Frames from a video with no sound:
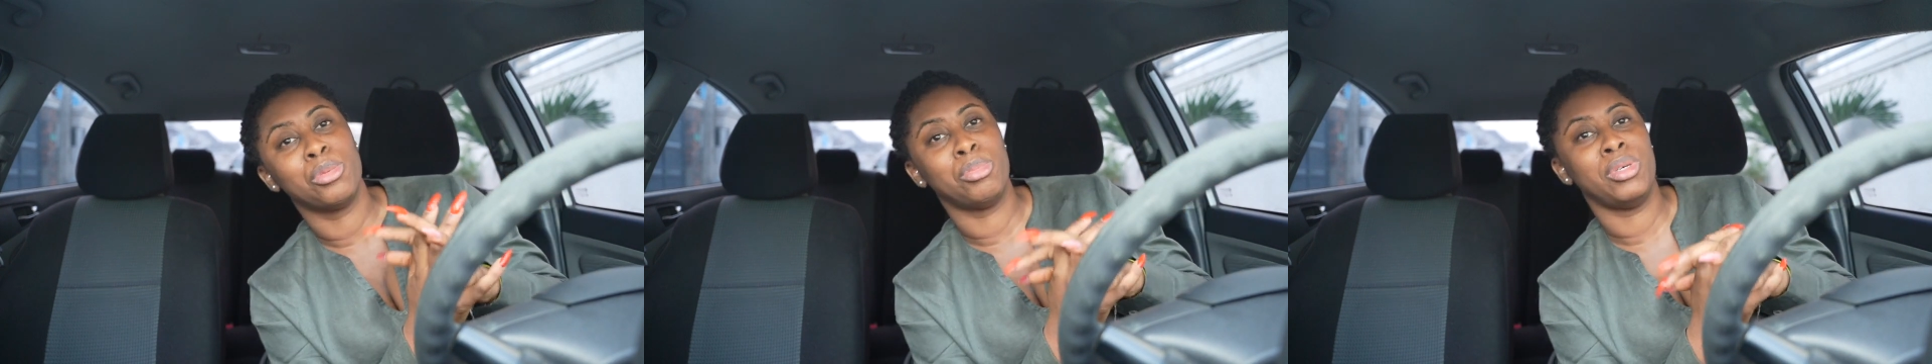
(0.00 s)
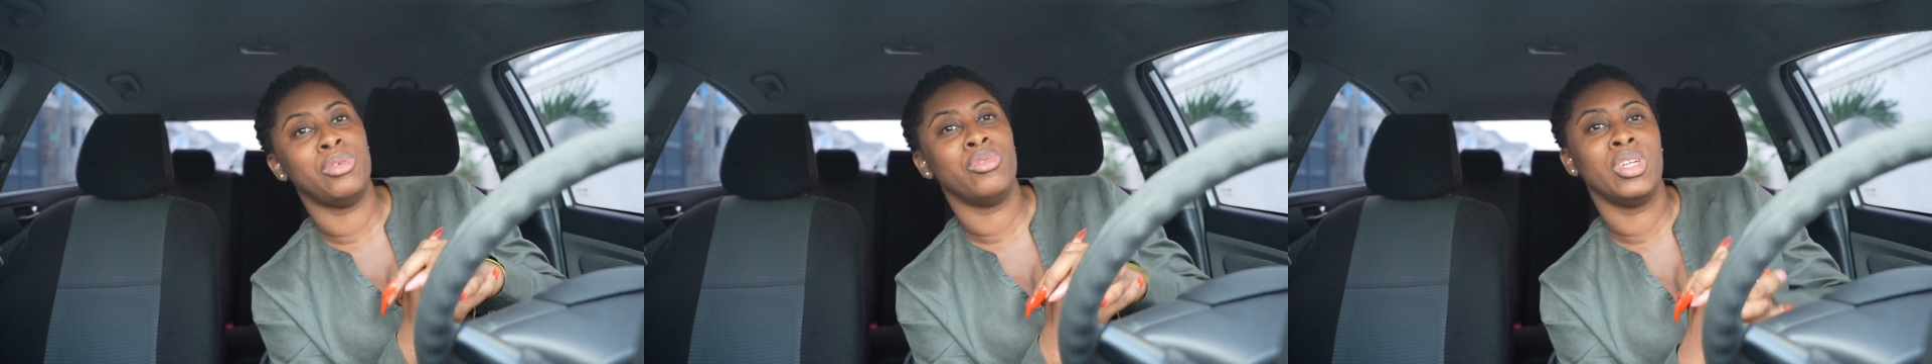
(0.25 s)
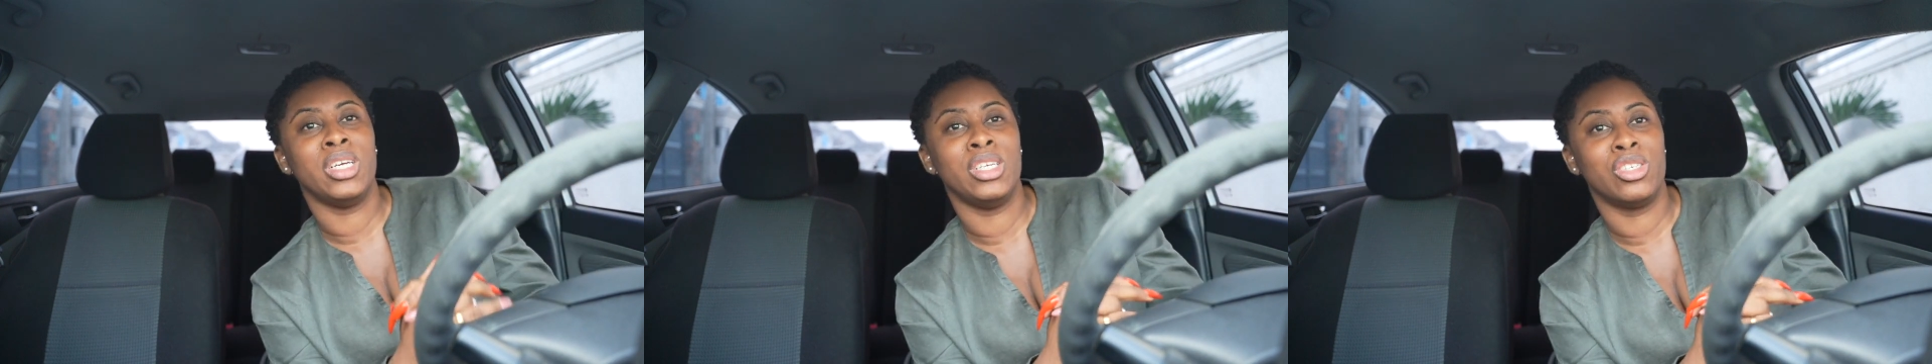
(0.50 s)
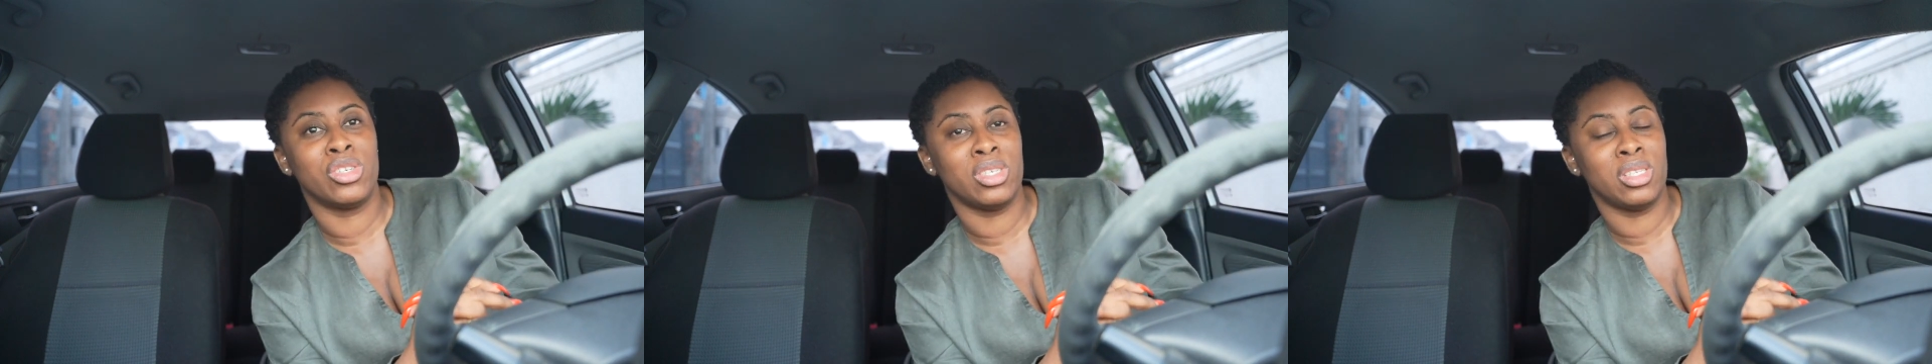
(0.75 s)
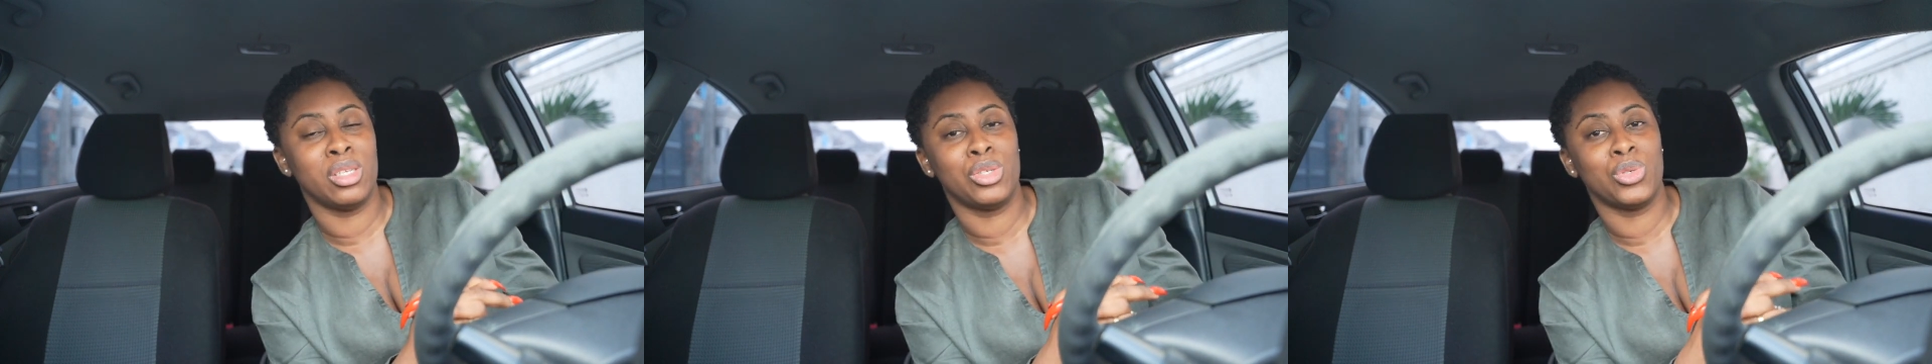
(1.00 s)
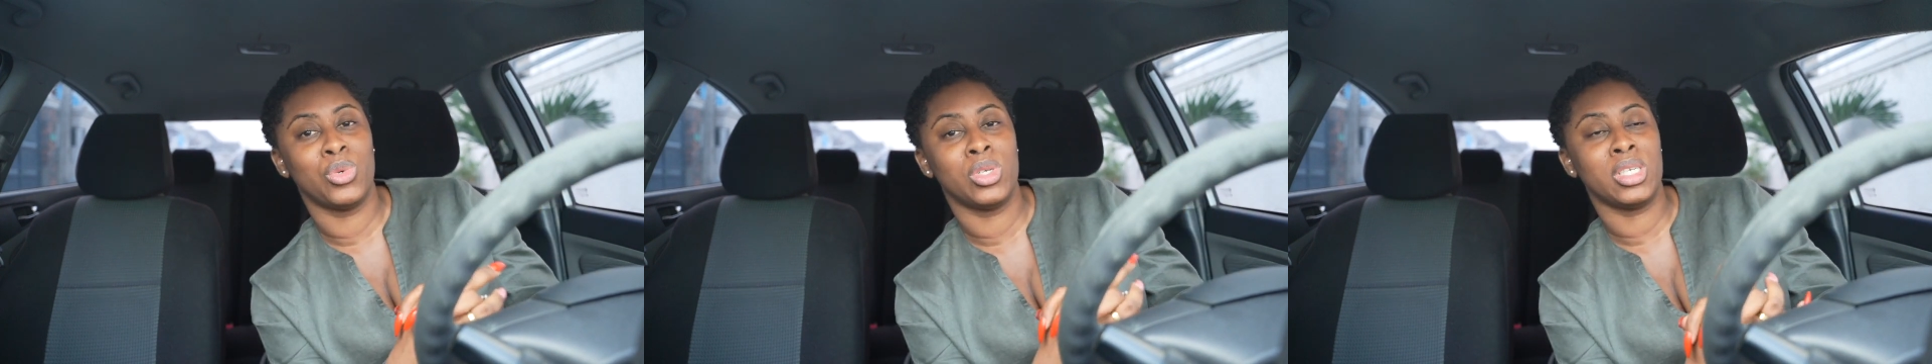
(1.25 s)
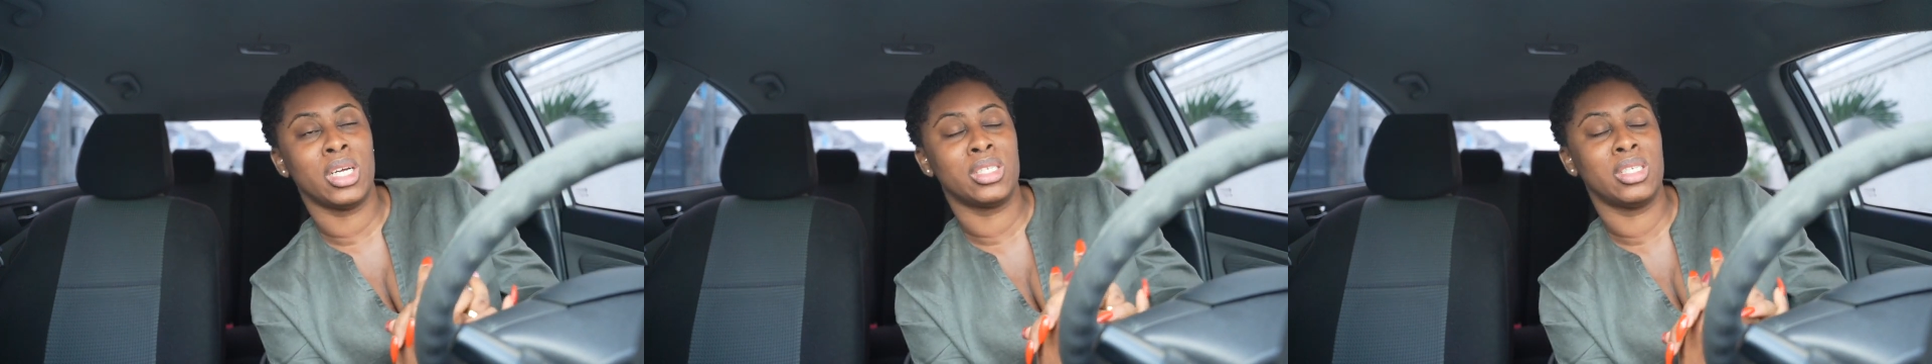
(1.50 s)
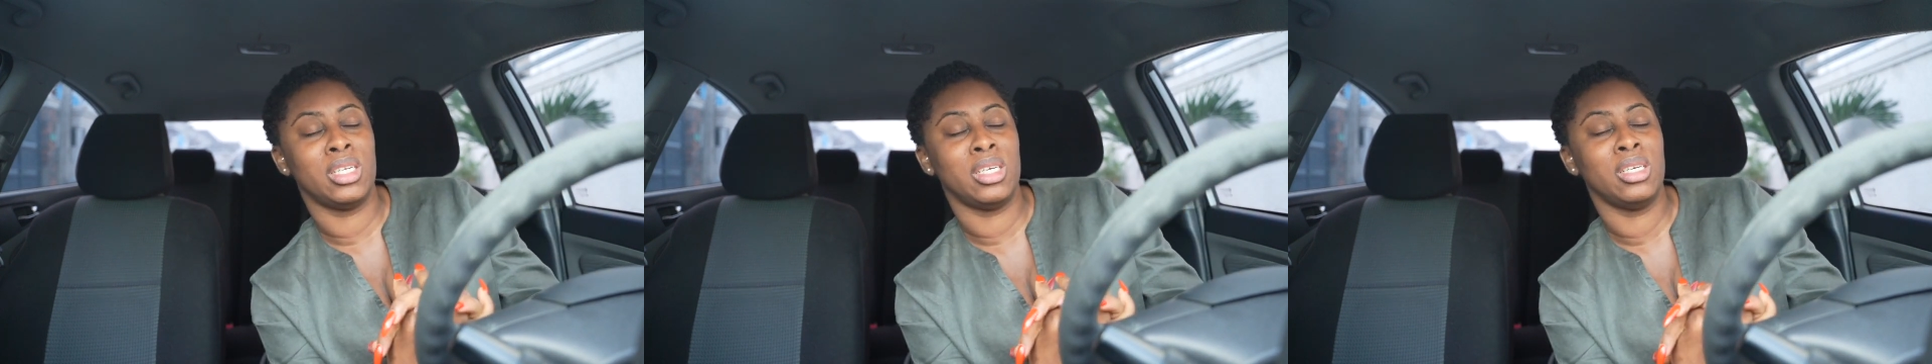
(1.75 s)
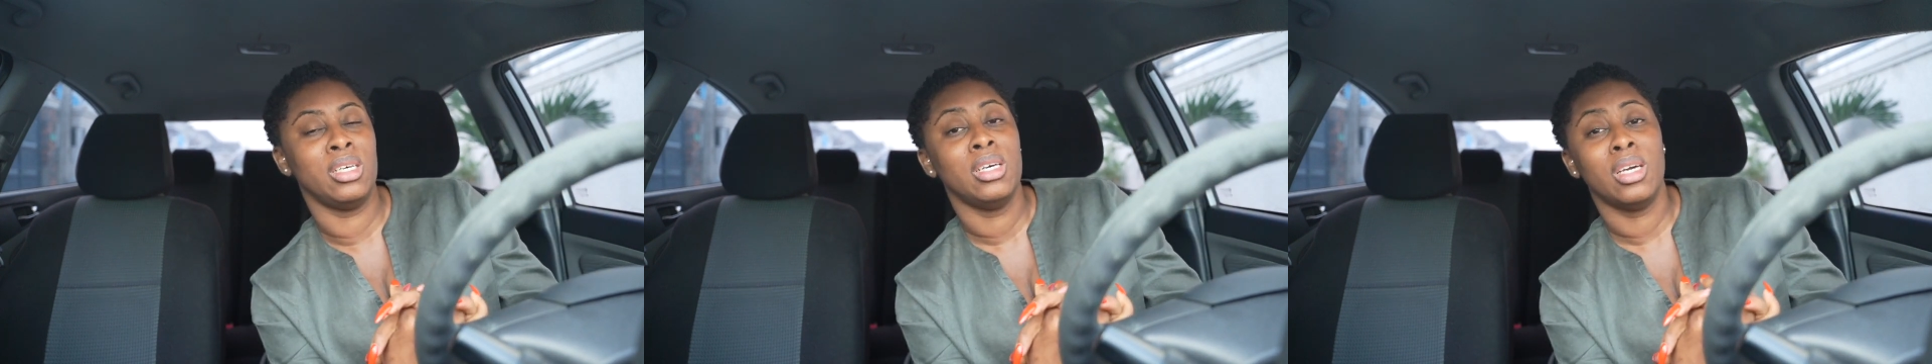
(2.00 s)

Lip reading: would be really interesting to watch, actually.